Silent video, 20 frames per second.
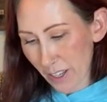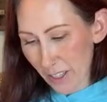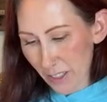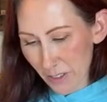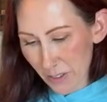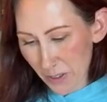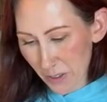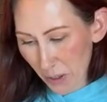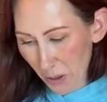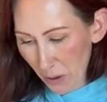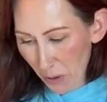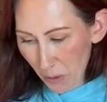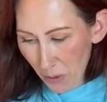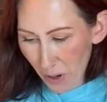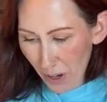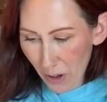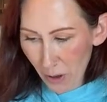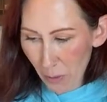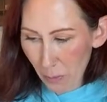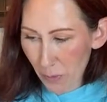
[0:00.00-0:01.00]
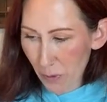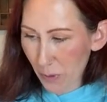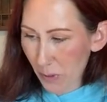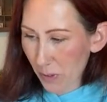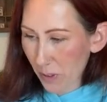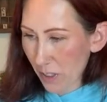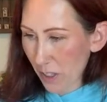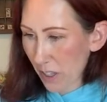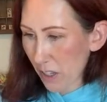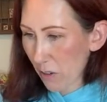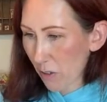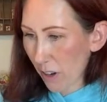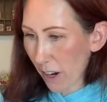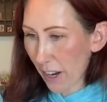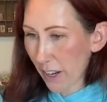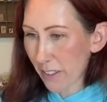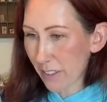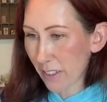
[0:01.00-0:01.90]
So I hope to see you guys